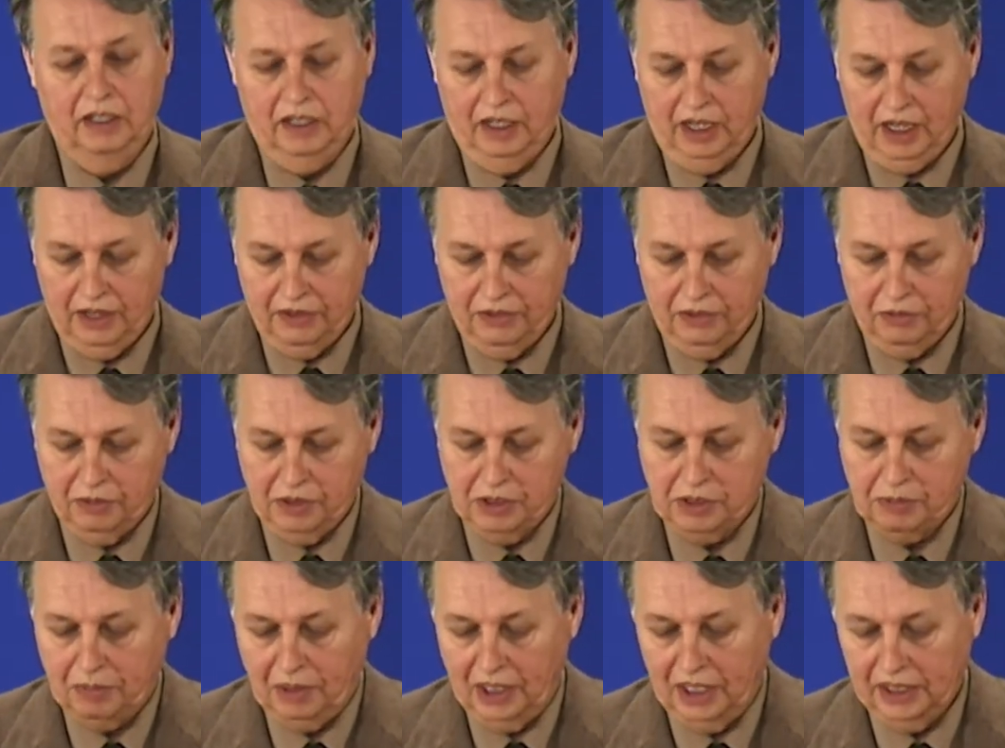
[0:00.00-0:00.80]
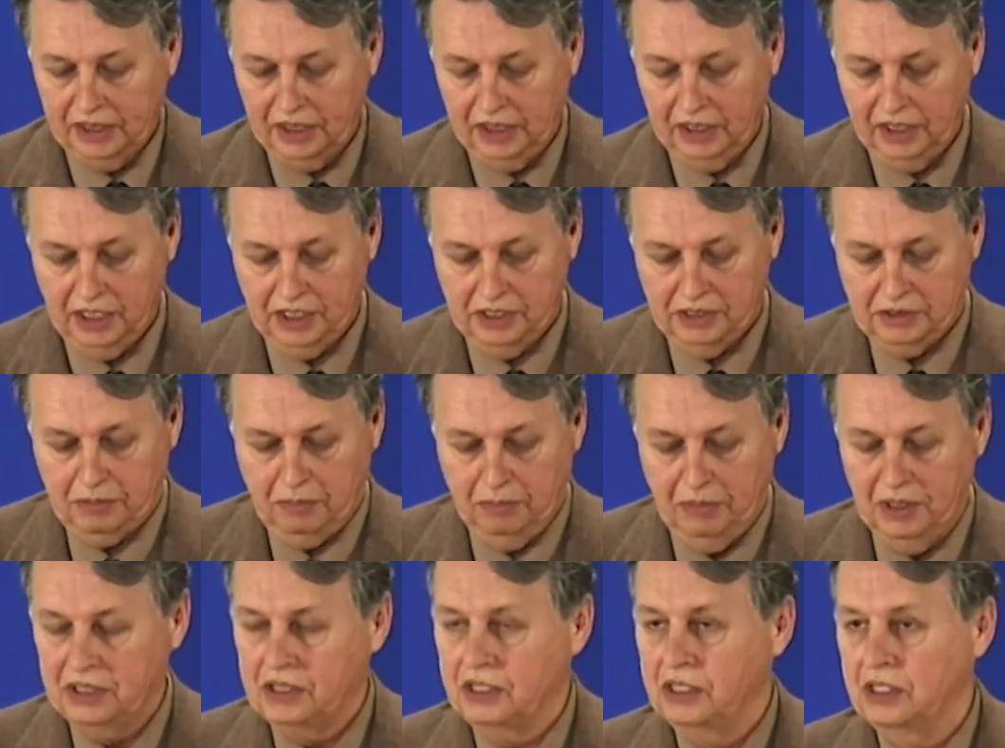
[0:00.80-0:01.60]
And the respondent is
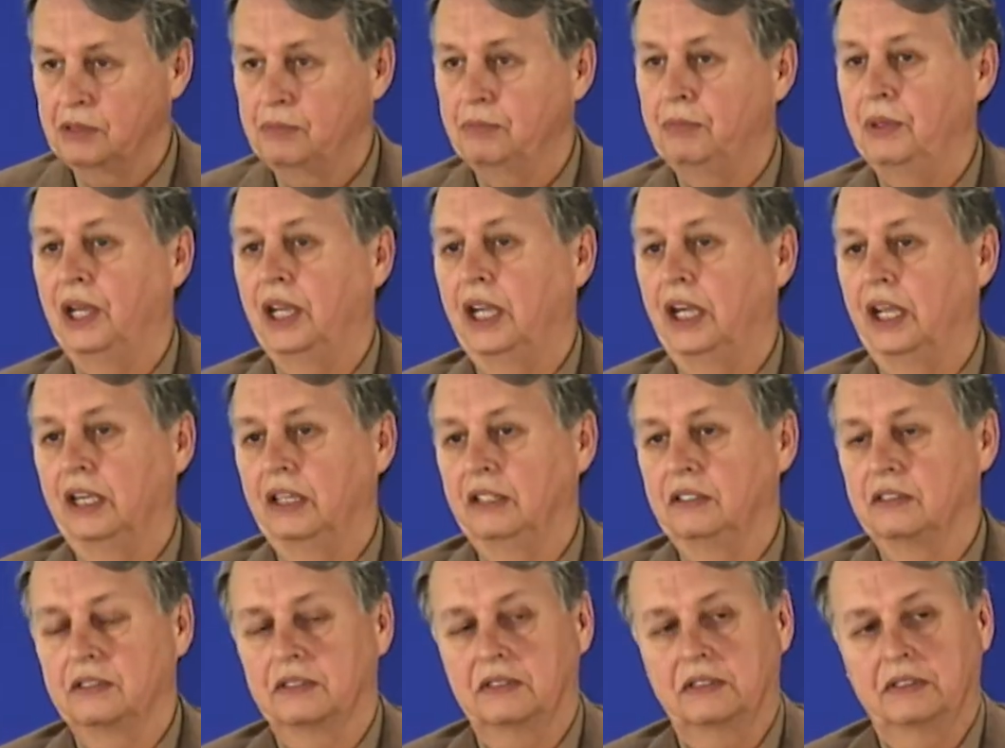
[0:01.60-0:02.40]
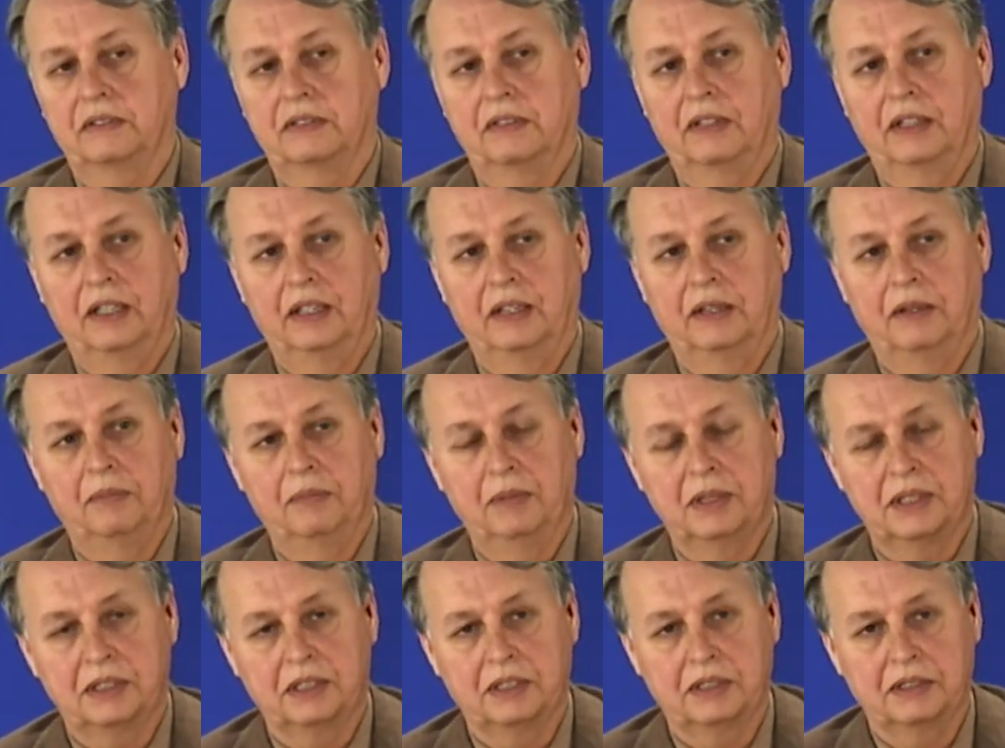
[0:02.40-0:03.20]
Mrs. Baines,
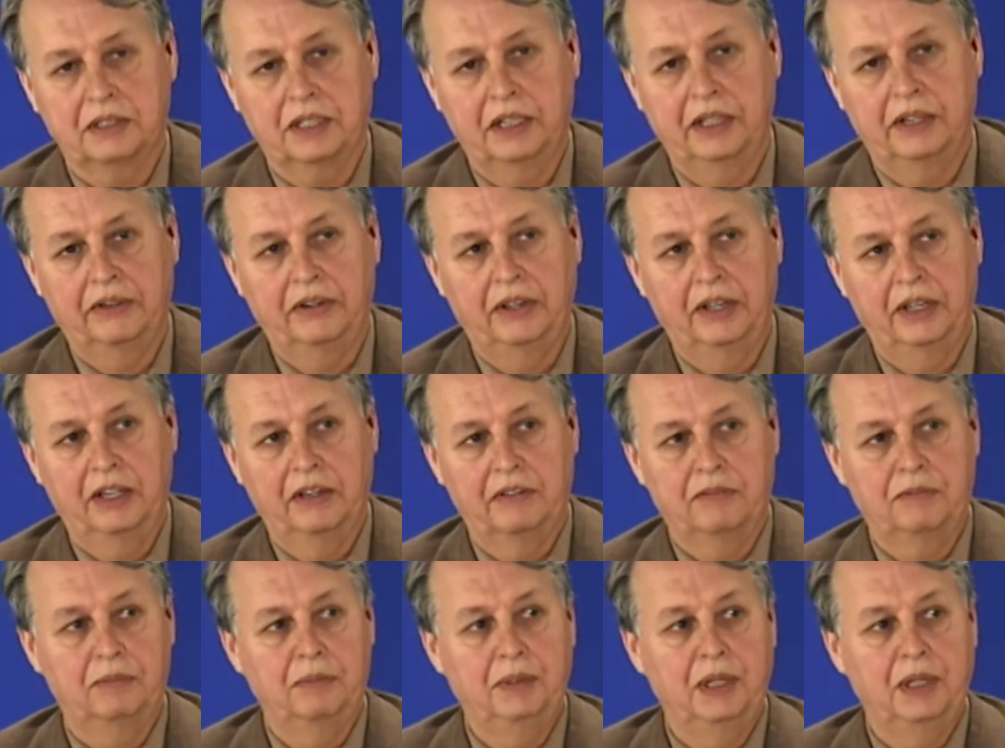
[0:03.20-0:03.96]
Mrs. Carrie F.